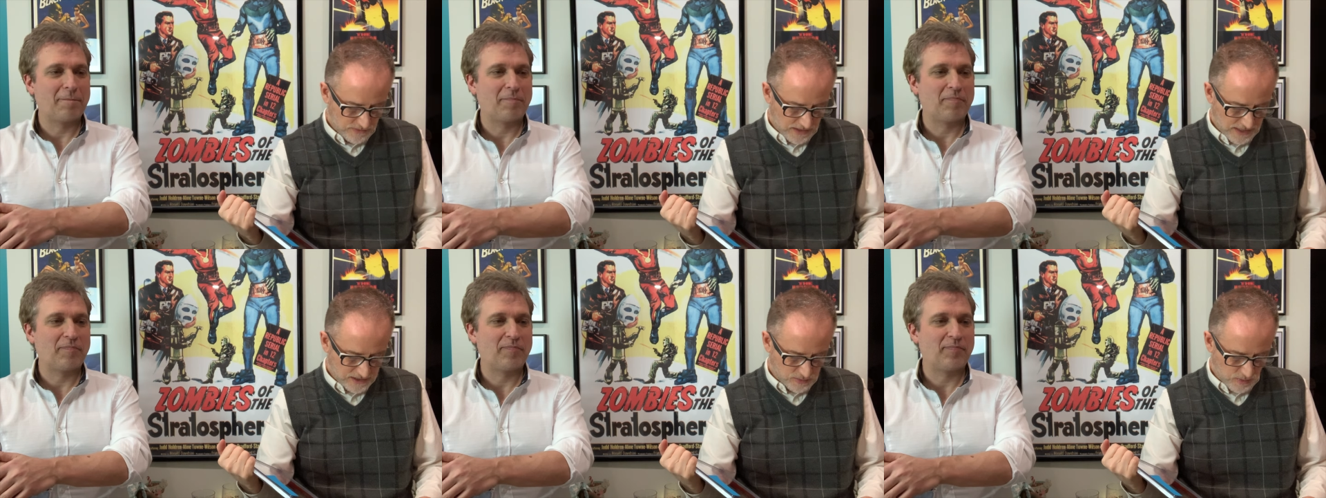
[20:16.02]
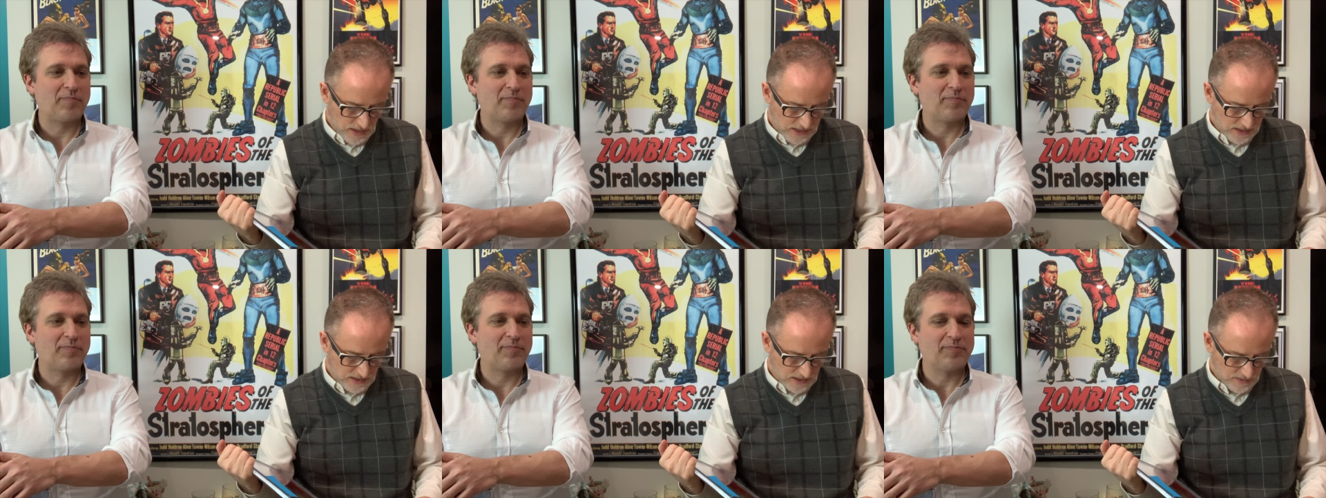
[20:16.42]
Speaker 1: nice red
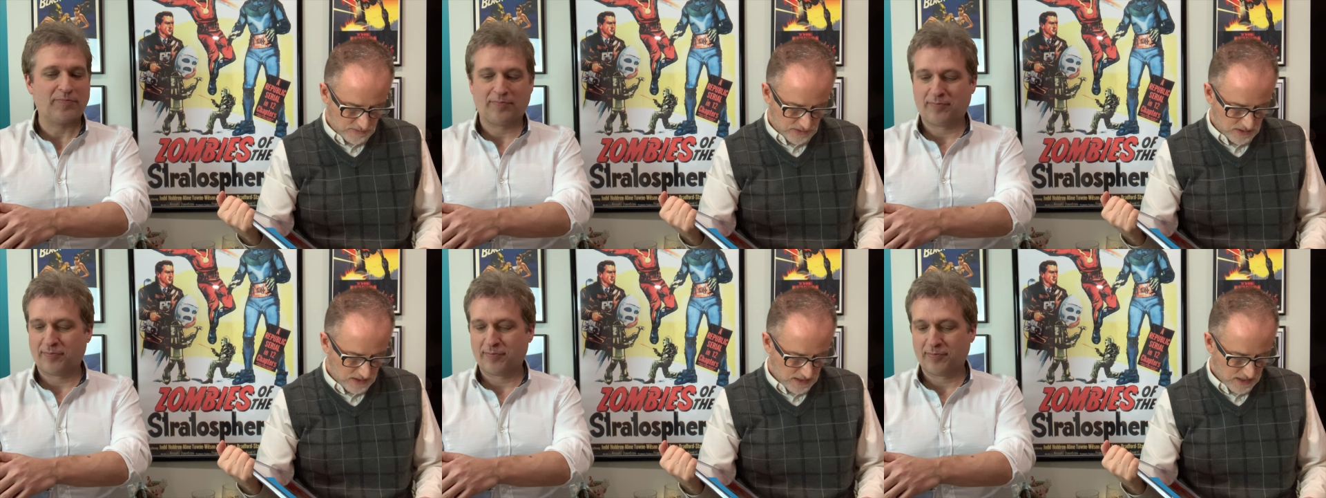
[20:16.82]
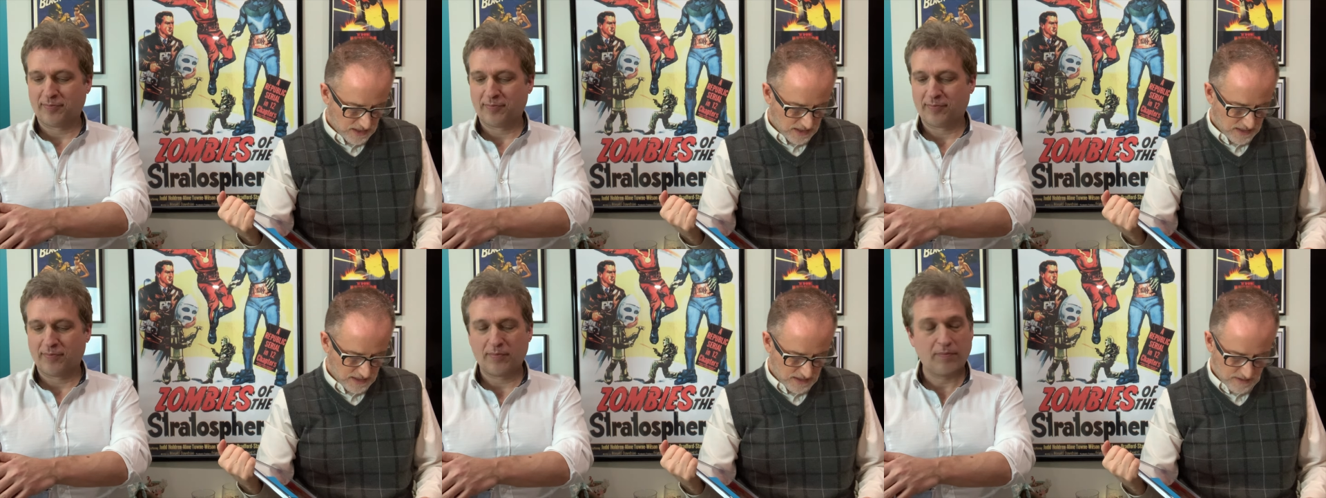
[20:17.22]
cover.
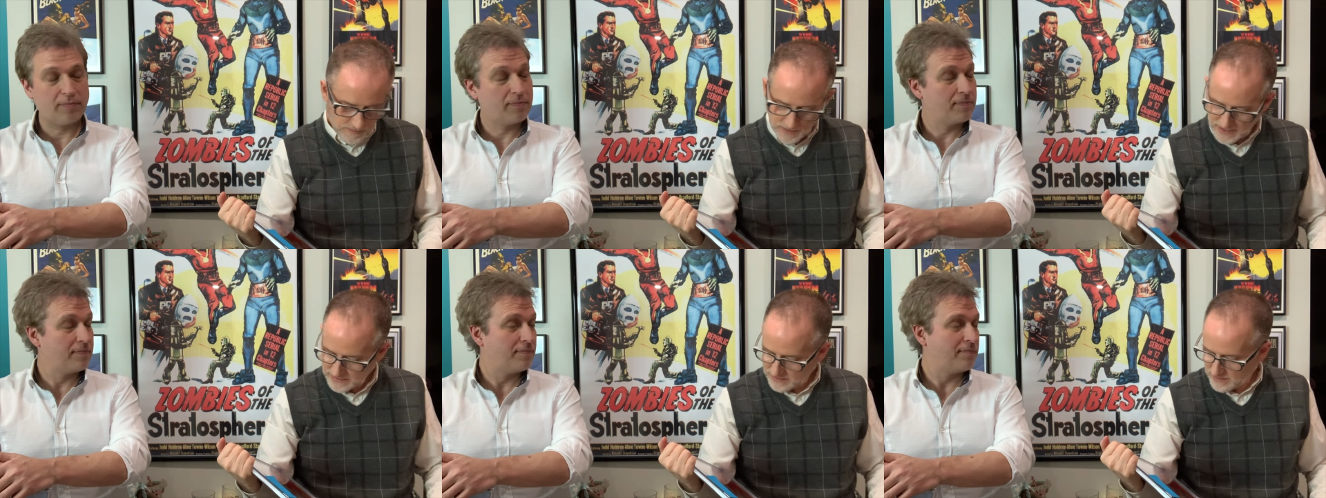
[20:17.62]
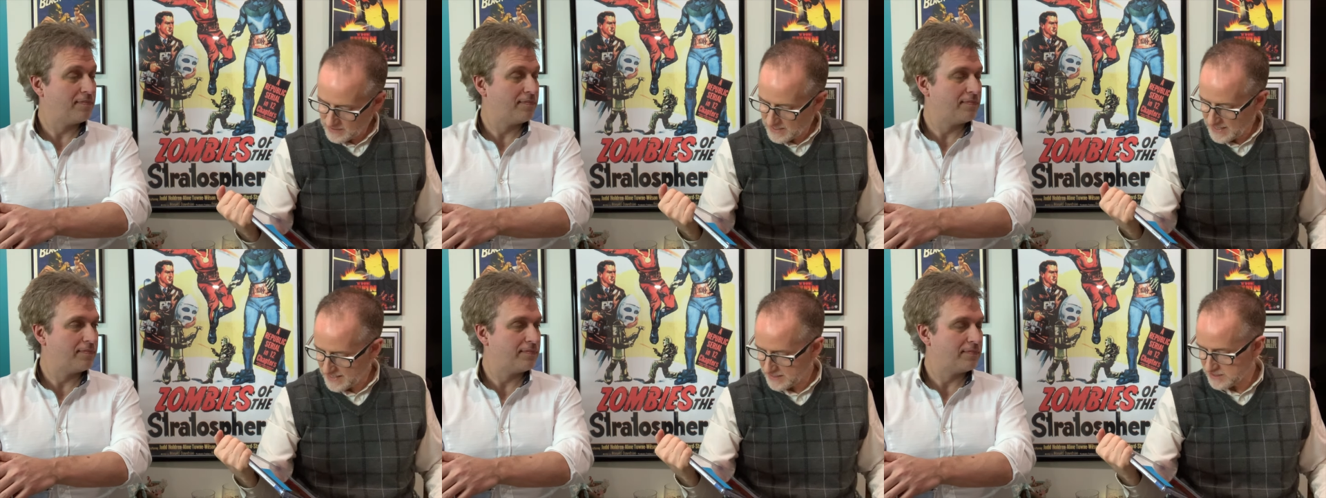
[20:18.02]
Um, I thought I
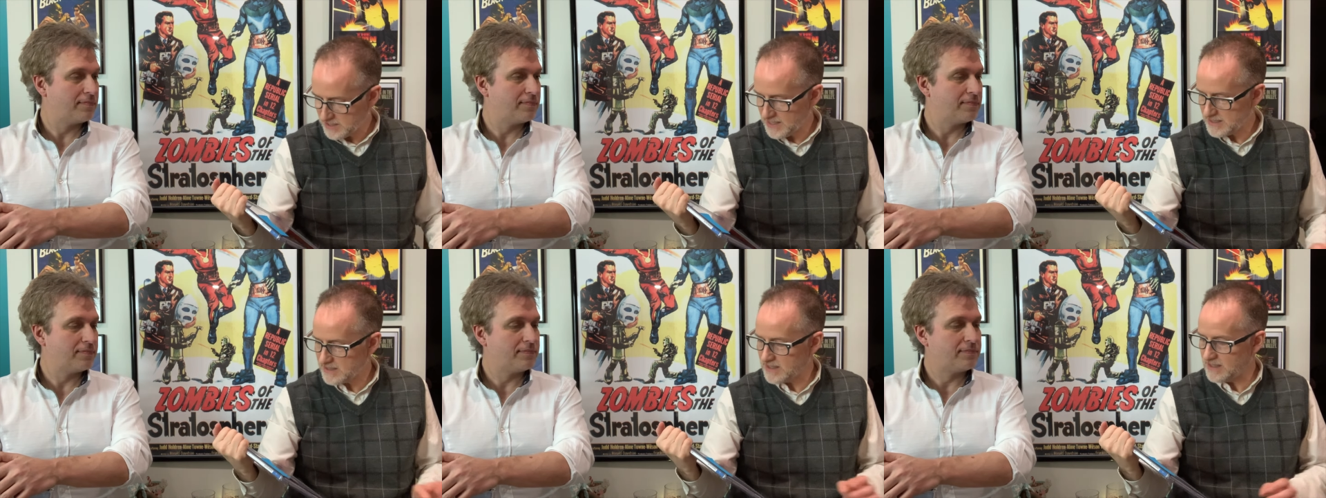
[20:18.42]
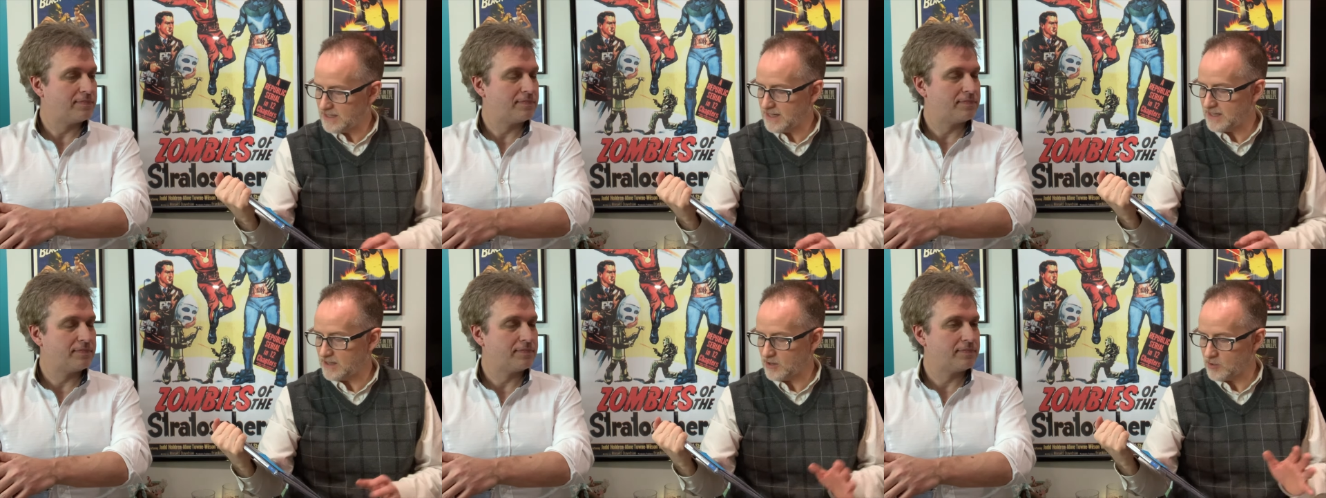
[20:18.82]
had a chance at an
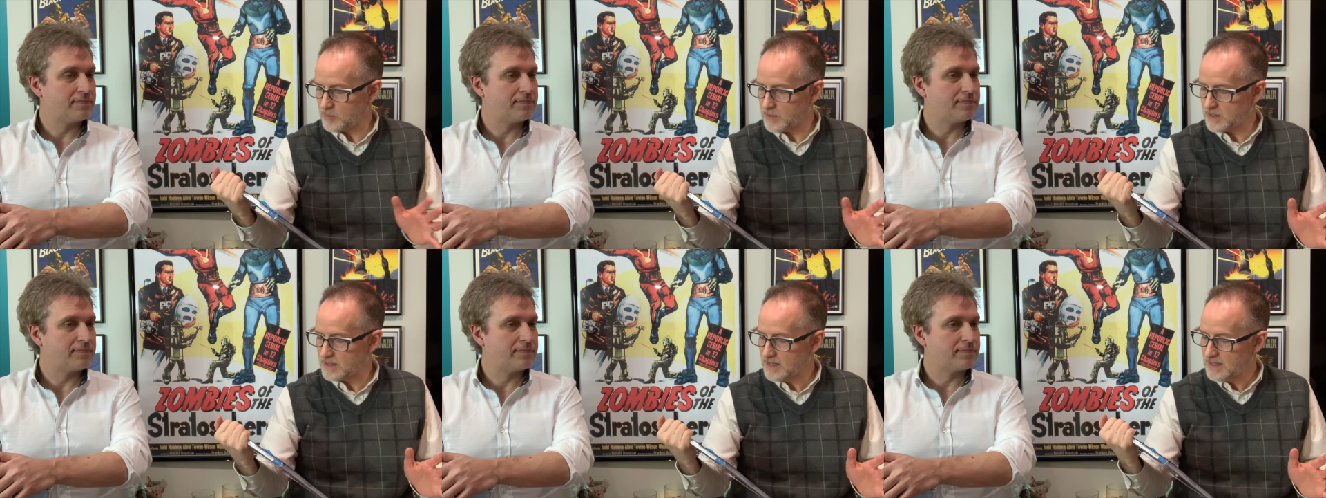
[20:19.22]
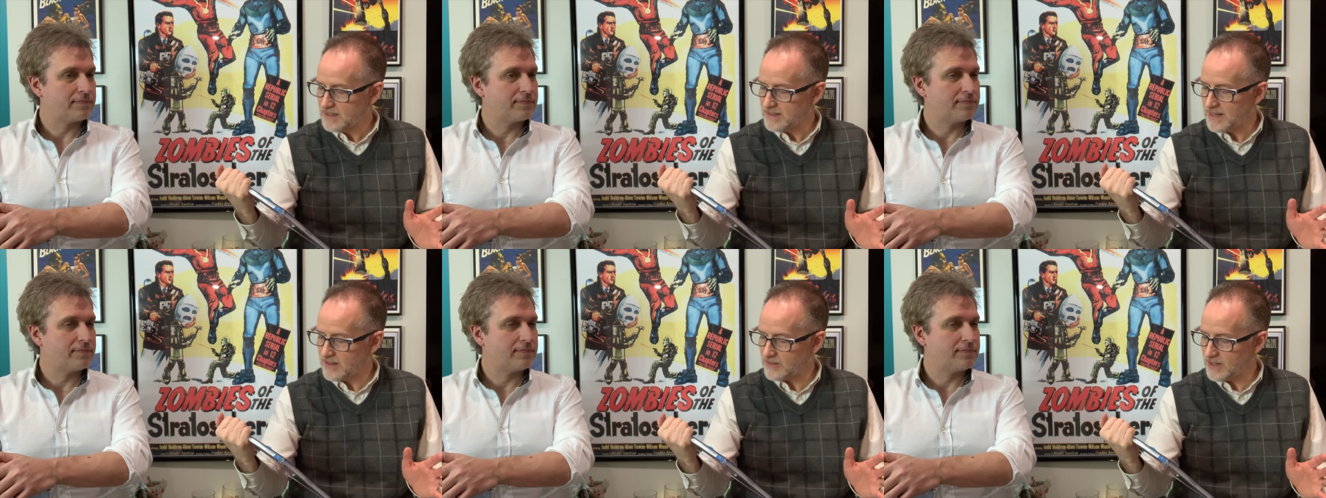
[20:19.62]
8 but
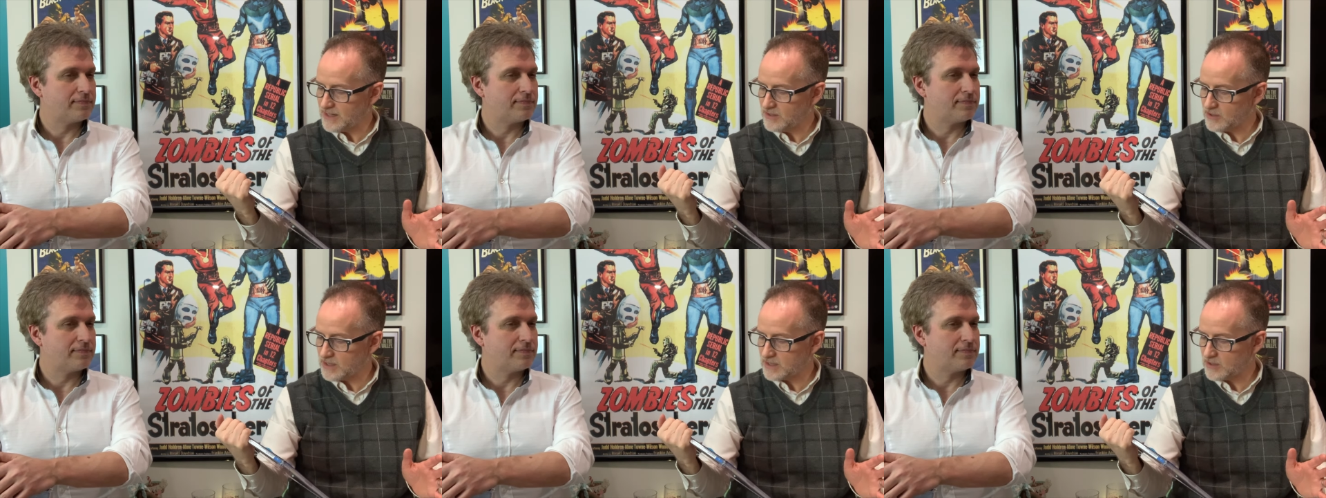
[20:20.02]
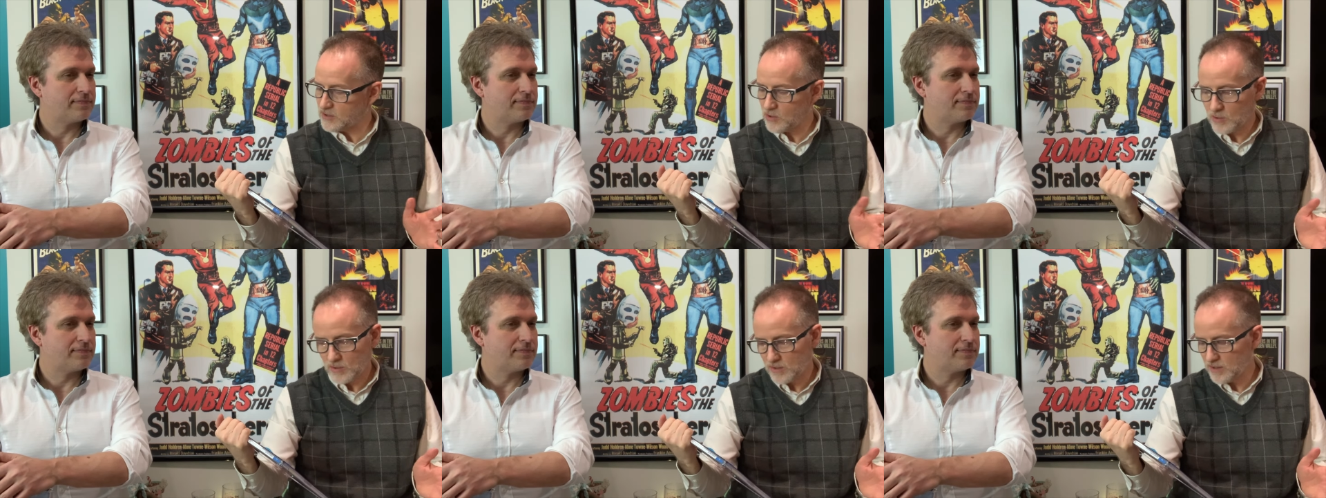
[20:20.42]
now that I look at the
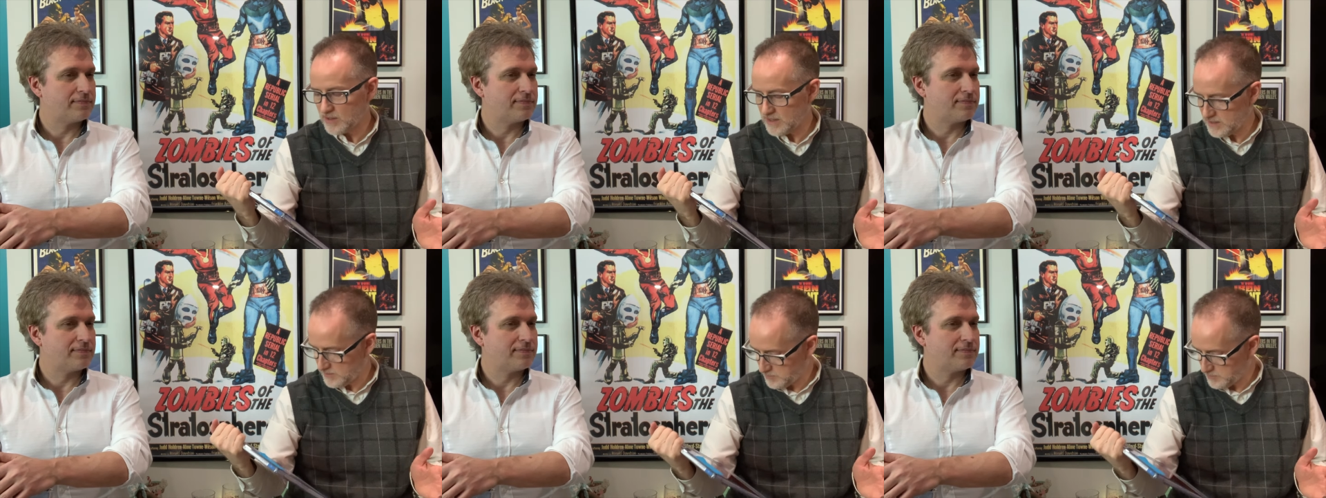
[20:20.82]
corner, it's